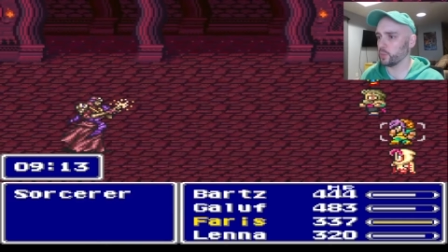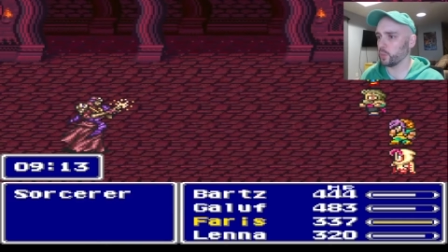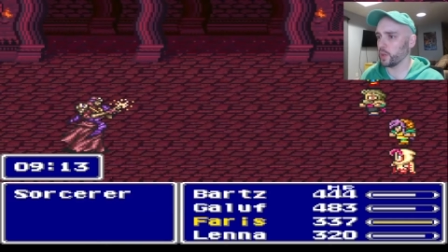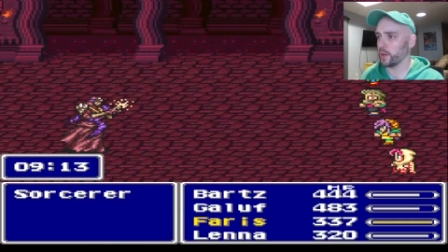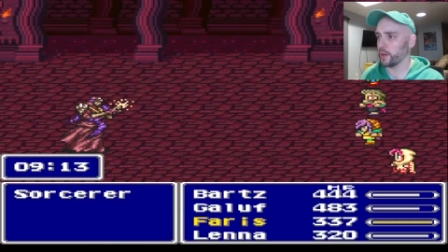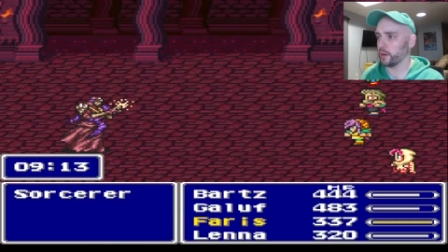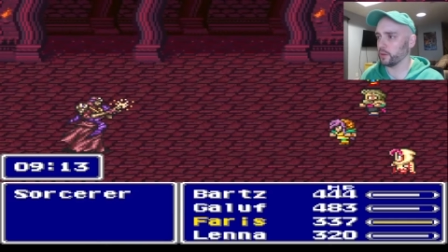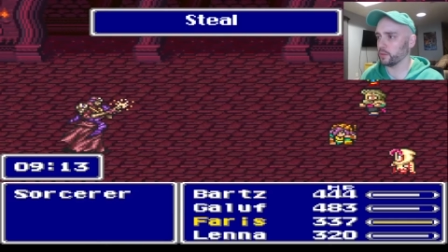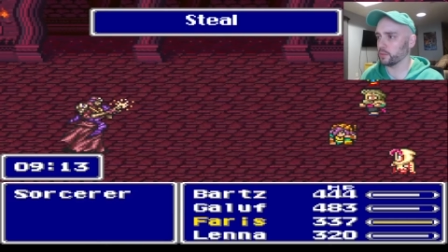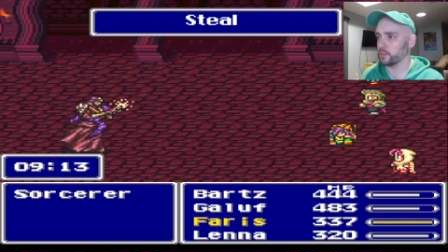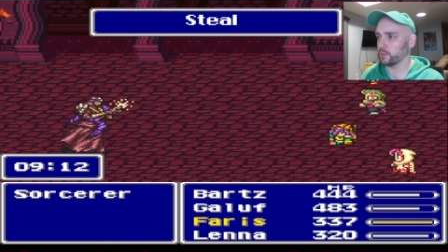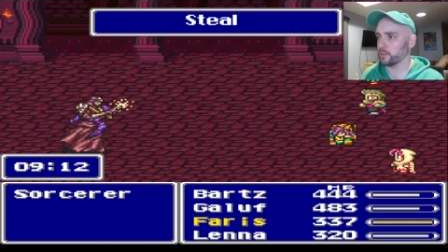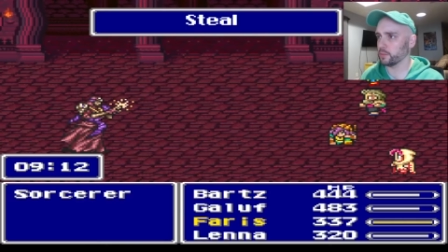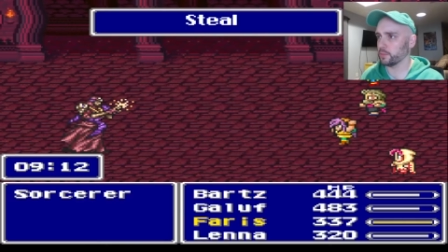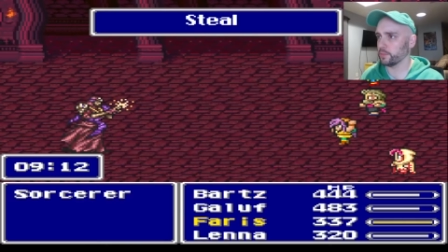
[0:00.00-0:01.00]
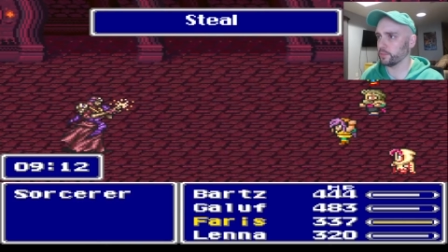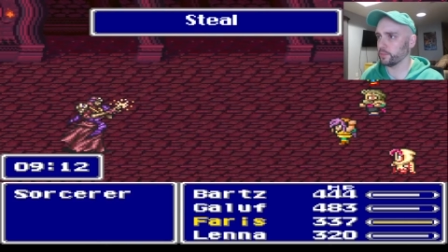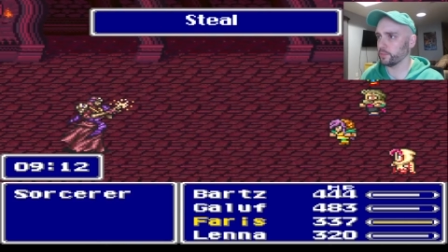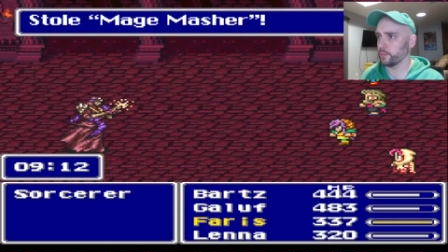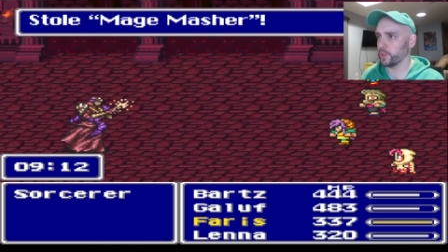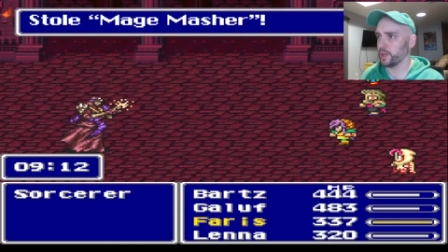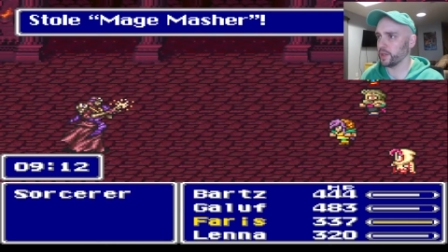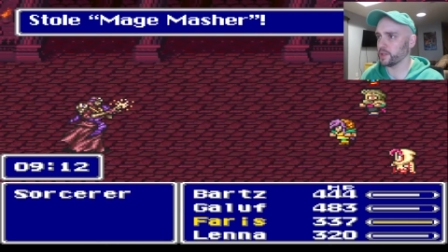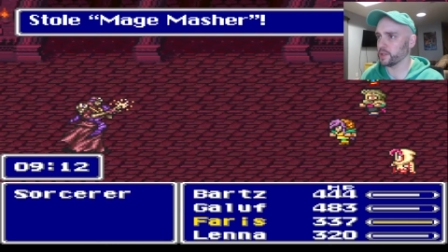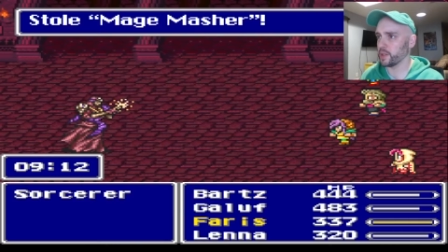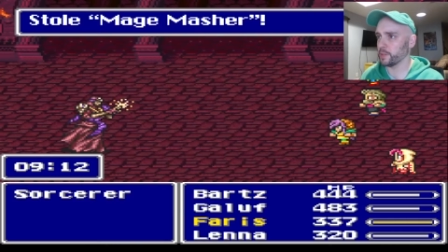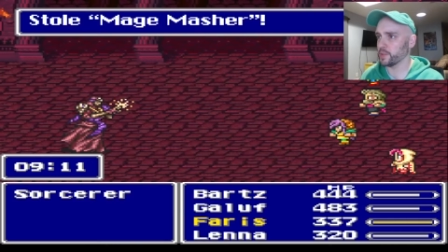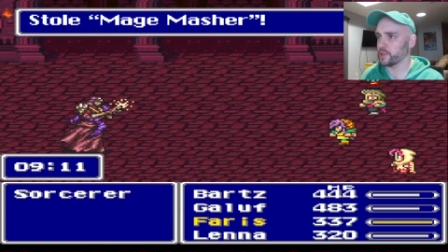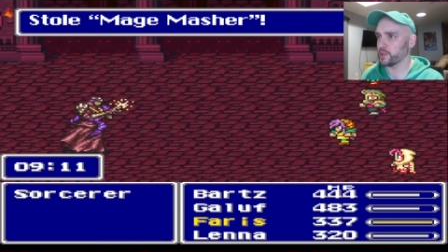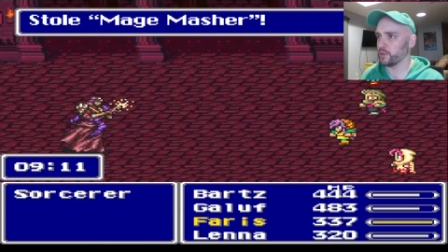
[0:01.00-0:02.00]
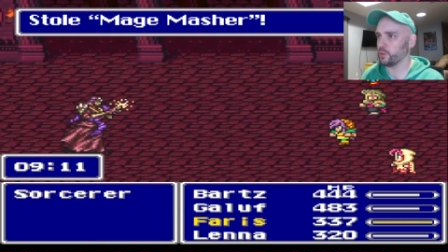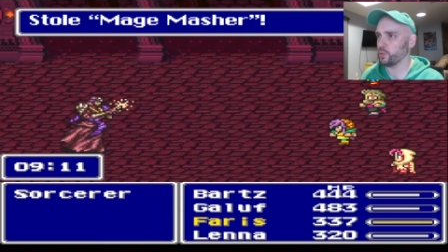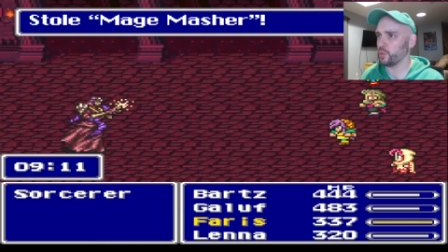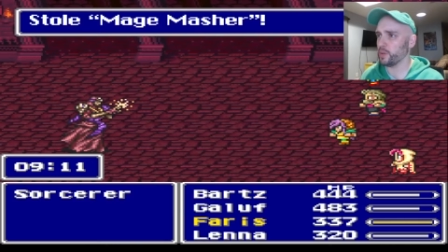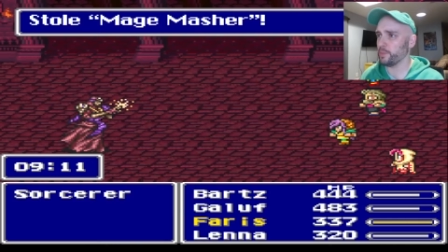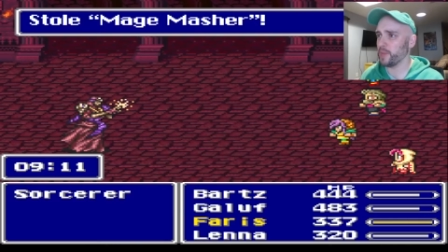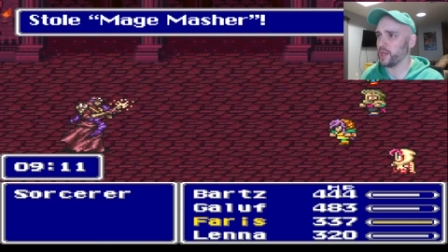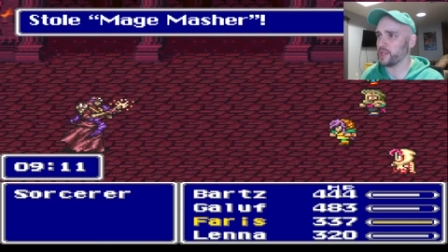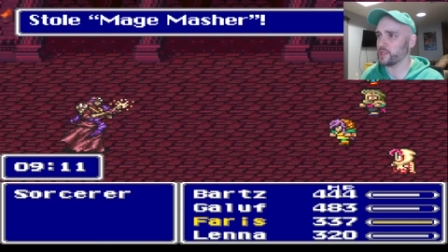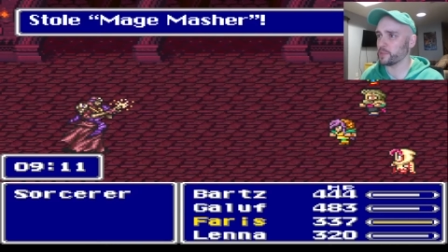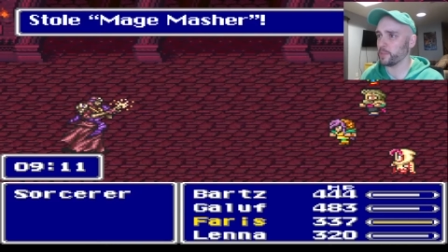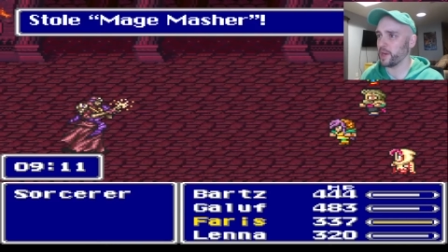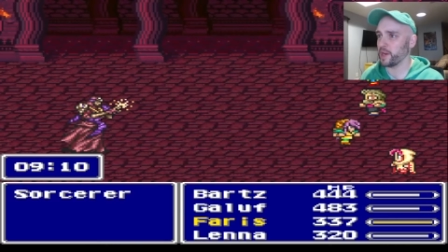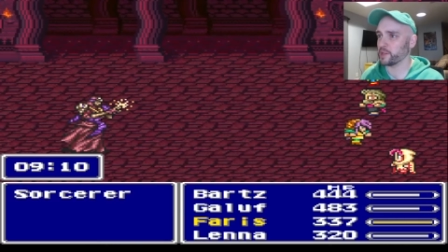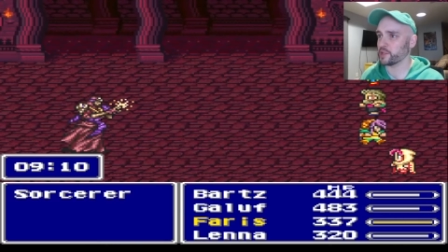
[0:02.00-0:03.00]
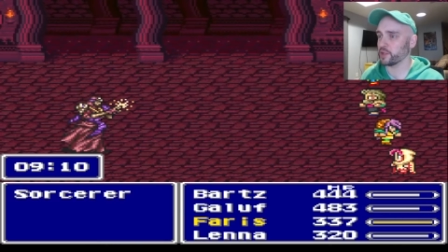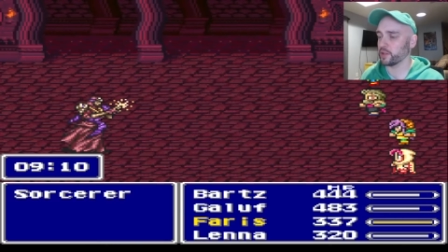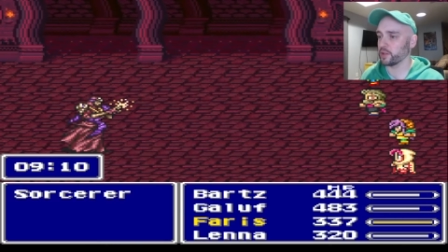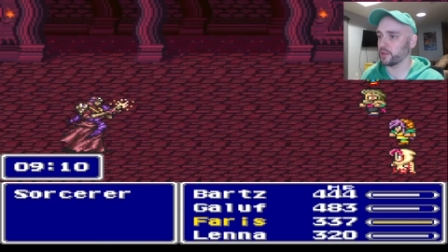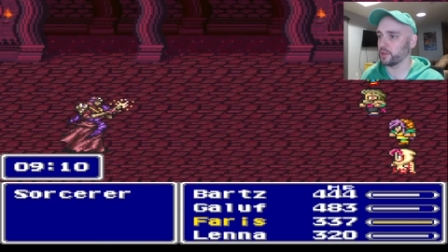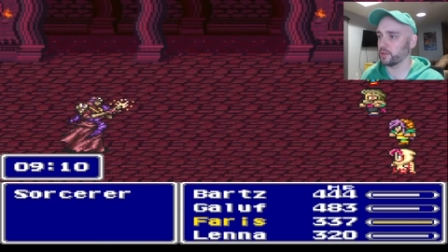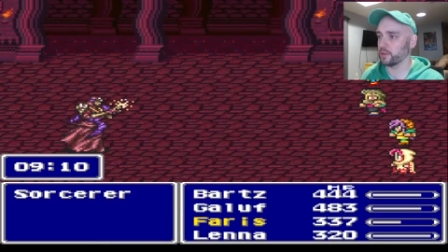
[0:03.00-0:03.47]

Wow. Plenty of time to steal. Ooh, a Mage Masher!